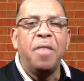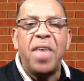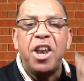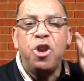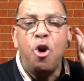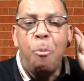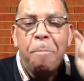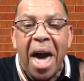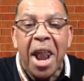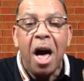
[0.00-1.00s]
that no
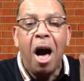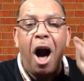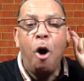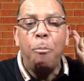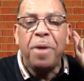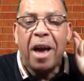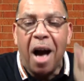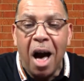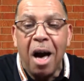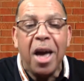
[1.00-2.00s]
matter how
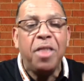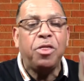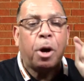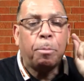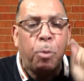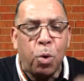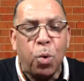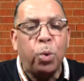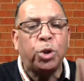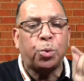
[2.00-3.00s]
behind the
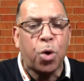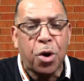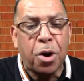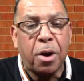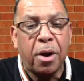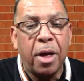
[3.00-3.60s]
Bulls were,